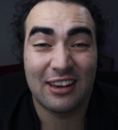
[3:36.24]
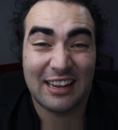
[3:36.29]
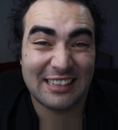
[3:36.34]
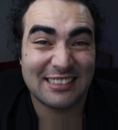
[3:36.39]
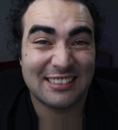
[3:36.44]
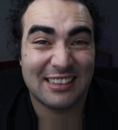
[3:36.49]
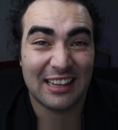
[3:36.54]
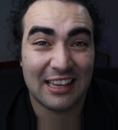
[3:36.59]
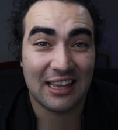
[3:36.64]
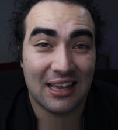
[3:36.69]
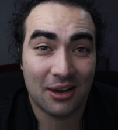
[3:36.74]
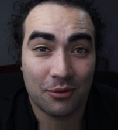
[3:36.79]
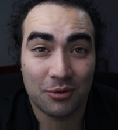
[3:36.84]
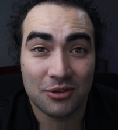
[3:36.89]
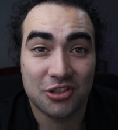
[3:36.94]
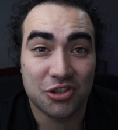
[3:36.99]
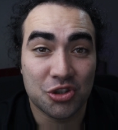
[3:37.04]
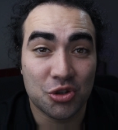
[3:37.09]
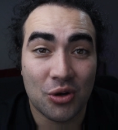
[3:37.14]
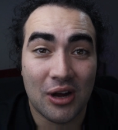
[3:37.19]
next thing I
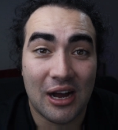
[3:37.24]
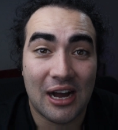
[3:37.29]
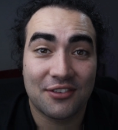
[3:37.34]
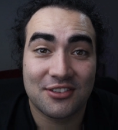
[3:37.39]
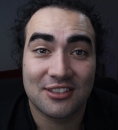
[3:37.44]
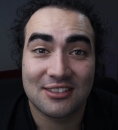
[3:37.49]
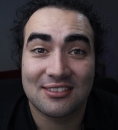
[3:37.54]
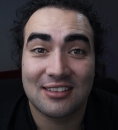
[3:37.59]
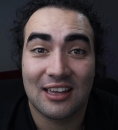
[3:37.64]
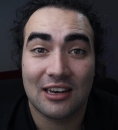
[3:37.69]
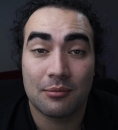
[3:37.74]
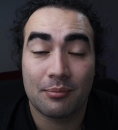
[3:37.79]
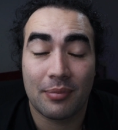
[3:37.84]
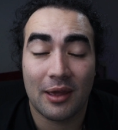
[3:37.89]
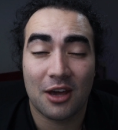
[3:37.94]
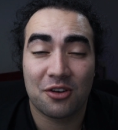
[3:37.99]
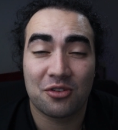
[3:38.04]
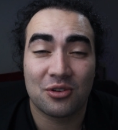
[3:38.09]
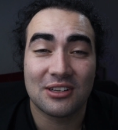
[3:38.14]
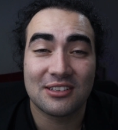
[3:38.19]
would do after setting
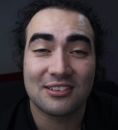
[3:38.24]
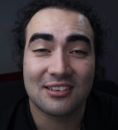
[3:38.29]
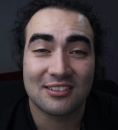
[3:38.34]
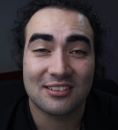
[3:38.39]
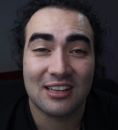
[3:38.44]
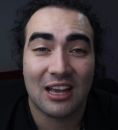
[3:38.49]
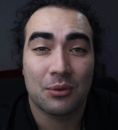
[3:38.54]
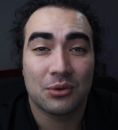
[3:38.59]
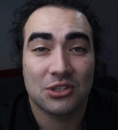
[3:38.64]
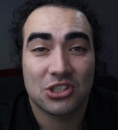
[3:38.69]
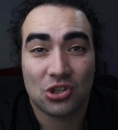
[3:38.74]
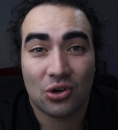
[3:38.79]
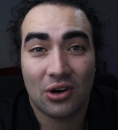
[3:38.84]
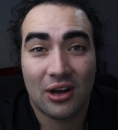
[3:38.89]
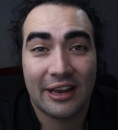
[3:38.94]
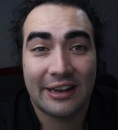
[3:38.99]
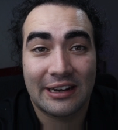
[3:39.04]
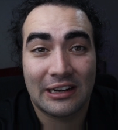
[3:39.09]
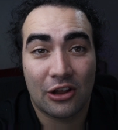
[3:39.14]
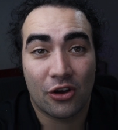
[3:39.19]
boundaries is I would
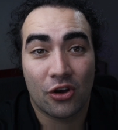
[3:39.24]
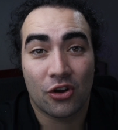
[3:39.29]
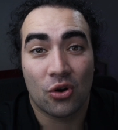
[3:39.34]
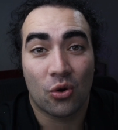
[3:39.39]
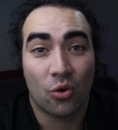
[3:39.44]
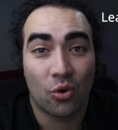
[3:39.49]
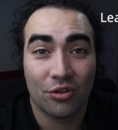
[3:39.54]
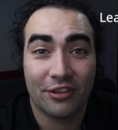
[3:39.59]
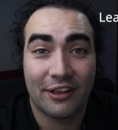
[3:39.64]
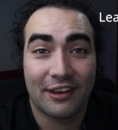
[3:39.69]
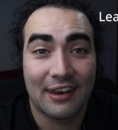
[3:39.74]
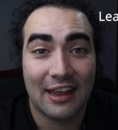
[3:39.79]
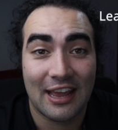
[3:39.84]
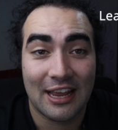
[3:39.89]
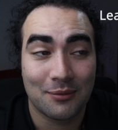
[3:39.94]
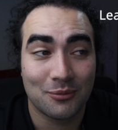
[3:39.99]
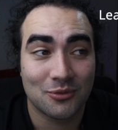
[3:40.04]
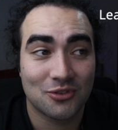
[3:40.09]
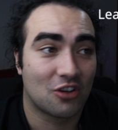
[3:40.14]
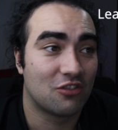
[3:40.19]
try and learn all their
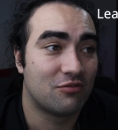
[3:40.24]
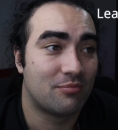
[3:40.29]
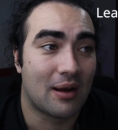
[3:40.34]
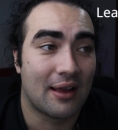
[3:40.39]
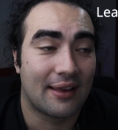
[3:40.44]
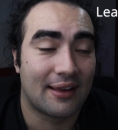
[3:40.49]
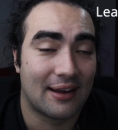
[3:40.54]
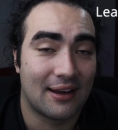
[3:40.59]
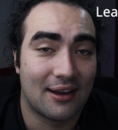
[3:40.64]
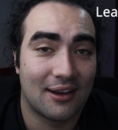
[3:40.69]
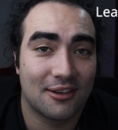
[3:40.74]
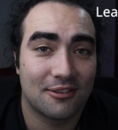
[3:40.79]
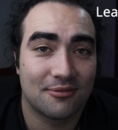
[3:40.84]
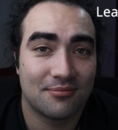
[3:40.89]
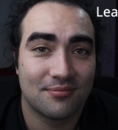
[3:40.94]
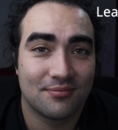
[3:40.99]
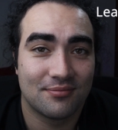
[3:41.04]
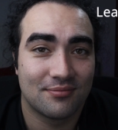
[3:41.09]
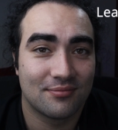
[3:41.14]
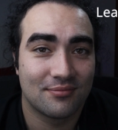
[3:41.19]
names off by heart.
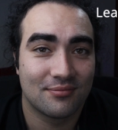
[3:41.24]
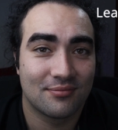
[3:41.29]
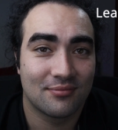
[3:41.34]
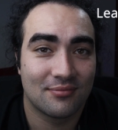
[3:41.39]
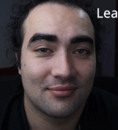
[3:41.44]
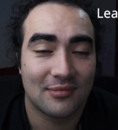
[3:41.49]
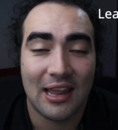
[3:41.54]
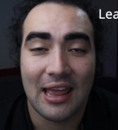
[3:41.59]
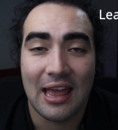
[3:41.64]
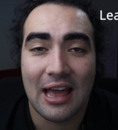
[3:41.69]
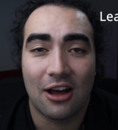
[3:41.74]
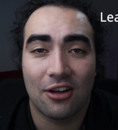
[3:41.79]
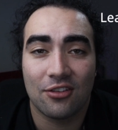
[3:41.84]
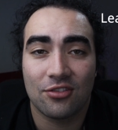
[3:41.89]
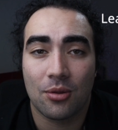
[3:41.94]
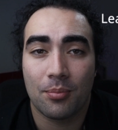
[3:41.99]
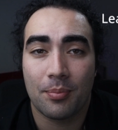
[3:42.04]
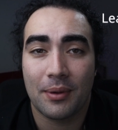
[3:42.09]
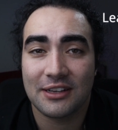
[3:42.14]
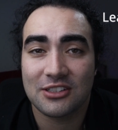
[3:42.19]
Now,
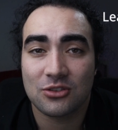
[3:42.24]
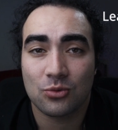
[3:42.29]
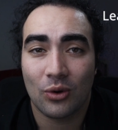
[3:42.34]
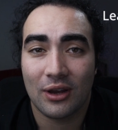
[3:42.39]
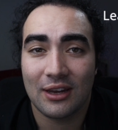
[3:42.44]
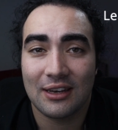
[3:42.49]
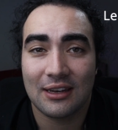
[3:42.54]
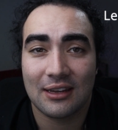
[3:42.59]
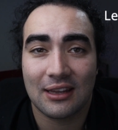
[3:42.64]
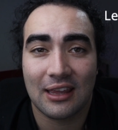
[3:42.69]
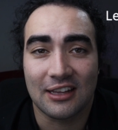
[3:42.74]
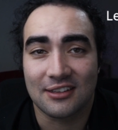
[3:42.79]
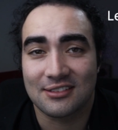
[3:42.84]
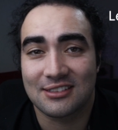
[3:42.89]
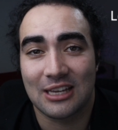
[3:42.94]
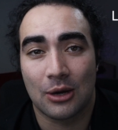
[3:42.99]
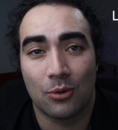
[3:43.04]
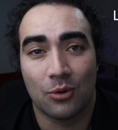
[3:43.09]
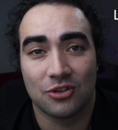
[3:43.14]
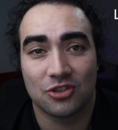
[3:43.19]
the best way to get
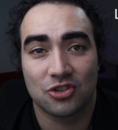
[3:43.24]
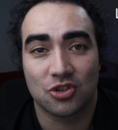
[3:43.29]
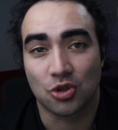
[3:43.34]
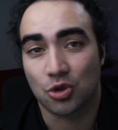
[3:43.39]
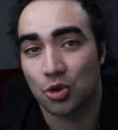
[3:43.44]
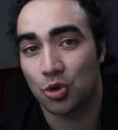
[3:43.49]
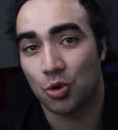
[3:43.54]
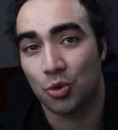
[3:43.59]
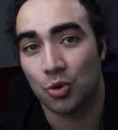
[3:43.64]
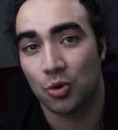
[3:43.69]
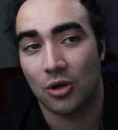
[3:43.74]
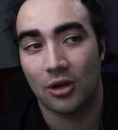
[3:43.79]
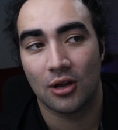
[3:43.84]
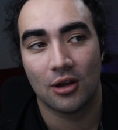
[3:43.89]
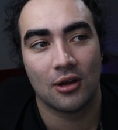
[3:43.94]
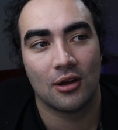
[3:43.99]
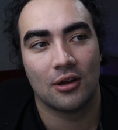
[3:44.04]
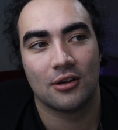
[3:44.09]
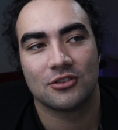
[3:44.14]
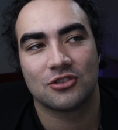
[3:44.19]
someone to
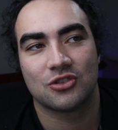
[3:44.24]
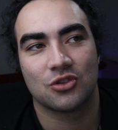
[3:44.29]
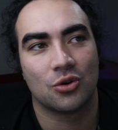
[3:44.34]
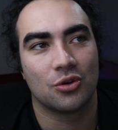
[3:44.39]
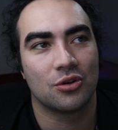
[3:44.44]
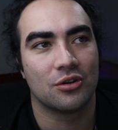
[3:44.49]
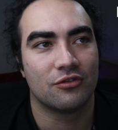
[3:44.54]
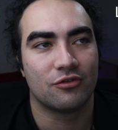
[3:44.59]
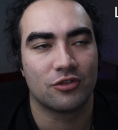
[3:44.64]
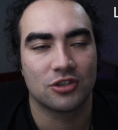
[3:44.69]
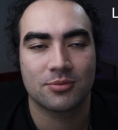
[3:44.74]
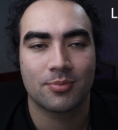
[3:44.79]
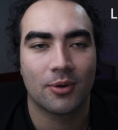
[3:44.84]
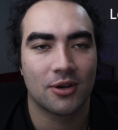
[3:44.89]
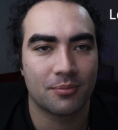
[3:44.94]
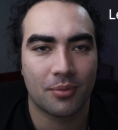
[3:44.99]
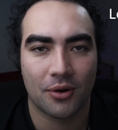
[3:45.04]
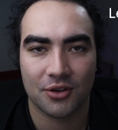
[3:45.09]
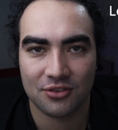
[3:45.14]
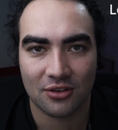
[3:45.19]
sort of
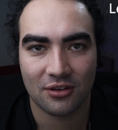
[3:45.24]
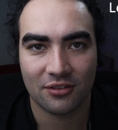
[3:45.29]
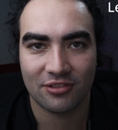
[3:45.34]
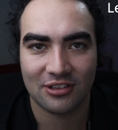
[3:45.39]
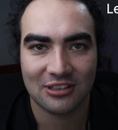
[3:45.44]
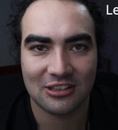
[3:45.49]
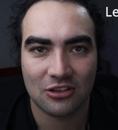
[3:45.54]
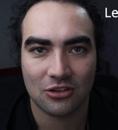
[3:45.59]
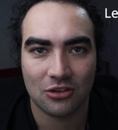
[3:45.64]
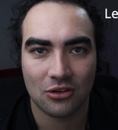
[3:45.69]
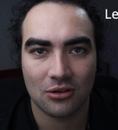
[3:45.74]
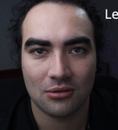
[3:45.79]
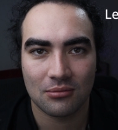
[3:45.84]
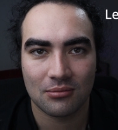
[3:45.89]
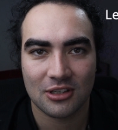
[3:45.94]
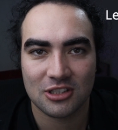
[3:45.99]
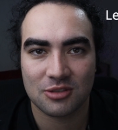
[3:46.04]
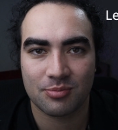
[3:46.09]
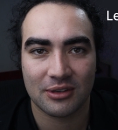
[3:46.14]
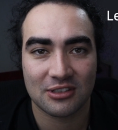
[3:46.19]
respond positively to you,
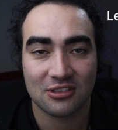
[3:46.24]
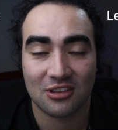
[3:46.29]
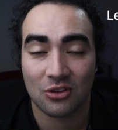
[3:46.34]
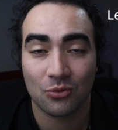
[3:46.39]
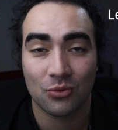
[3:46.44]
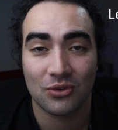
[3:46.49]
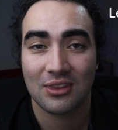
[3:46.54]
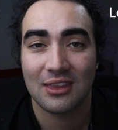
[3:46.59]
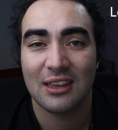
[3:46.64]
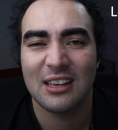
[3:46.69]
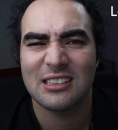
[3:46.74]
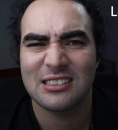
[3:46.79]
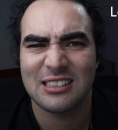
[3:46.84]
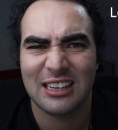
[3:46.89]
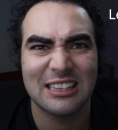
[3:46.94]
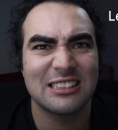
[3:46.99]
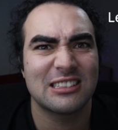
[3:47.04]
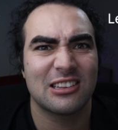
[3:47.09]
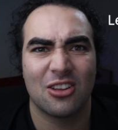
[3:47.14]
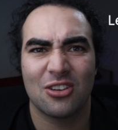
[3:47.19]
especially with kids,
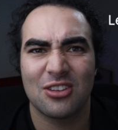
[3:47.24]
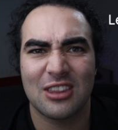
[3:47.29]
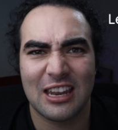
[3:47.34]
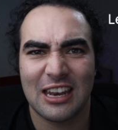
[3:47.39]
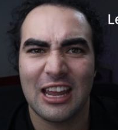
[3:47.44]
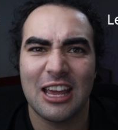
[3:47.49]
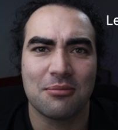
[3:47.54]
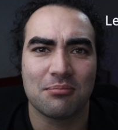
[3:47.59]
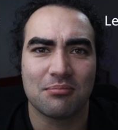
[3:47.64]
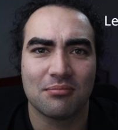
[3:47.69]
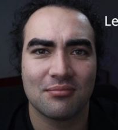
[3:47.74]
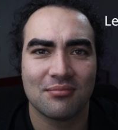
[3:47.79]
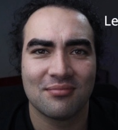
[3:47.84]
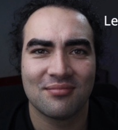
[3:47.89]
is learn their name.